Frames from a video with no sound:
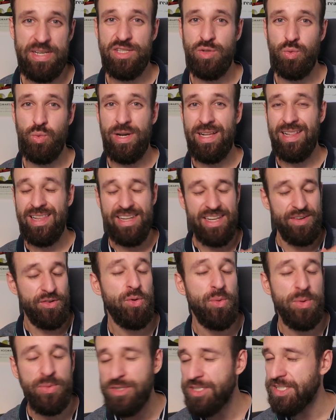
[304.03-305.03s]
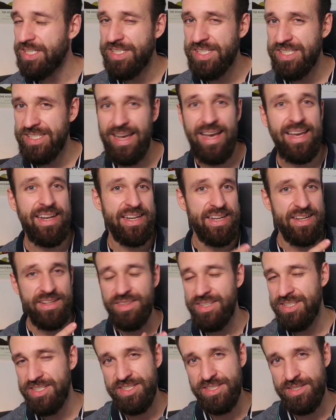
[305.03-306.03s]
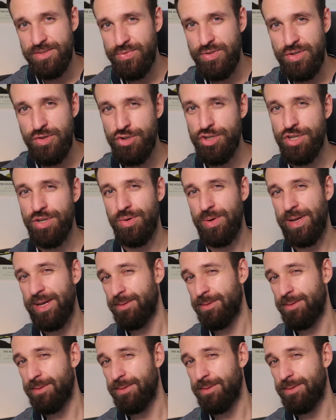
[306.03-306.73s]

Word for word: as well, and everyone was excited. And this is the future.